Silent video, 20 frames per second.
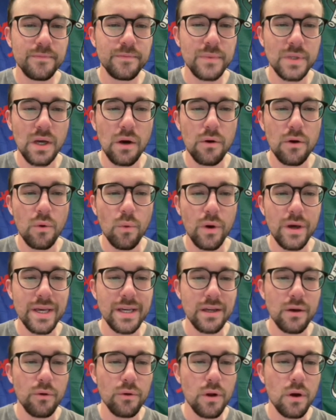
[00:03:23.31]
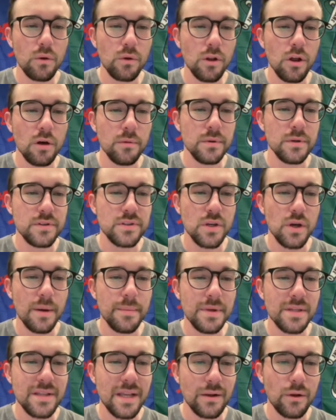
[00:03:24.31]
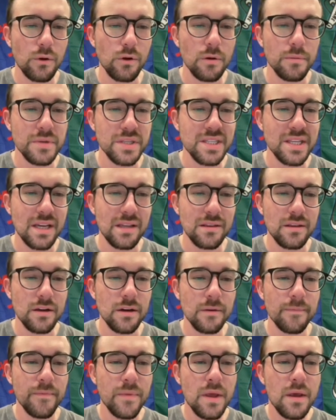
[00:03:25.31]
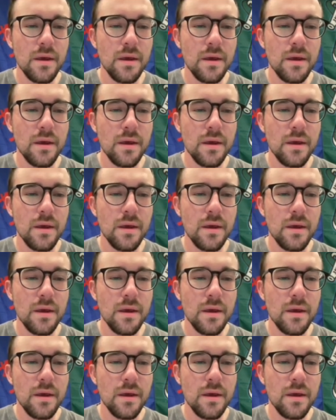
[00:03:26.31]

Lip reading: going away, going to Oklahoma. So I'm going to take Oklahoma State there.